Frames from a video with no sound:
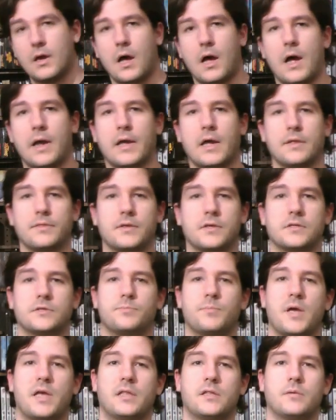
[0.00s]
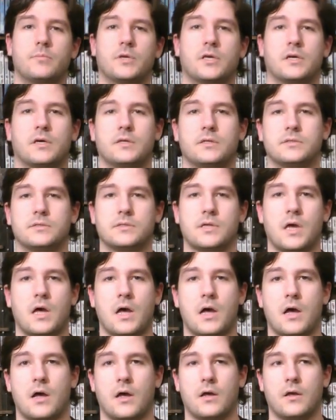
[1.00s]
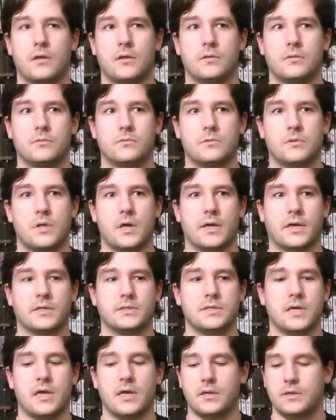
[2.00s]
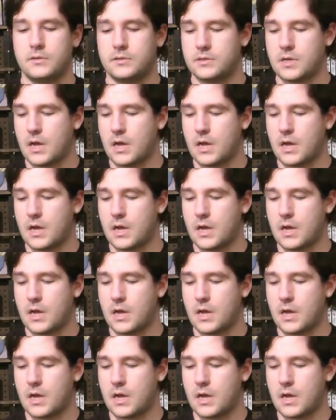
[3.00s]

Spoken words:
got this mainly because, like I said,